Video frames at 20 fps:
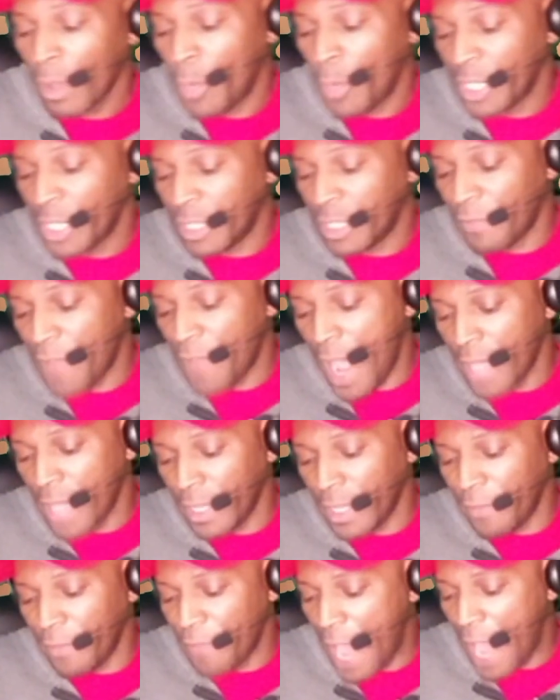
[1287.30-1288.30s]
When she
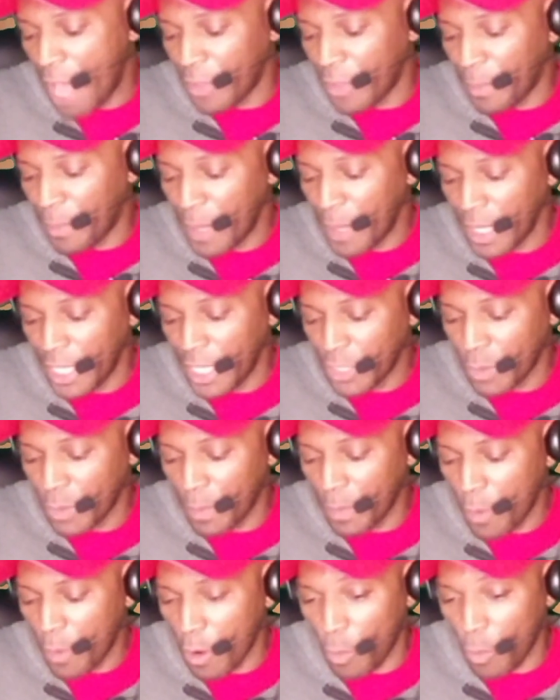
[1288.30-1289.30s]
finally filed the police
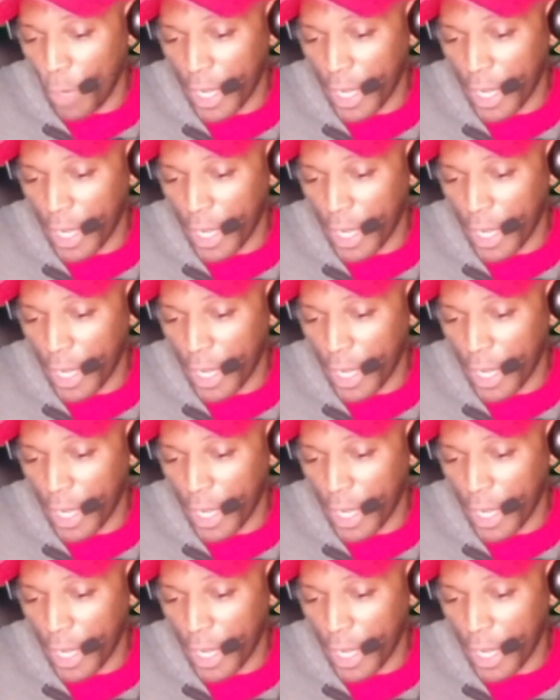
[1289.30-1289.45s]
report,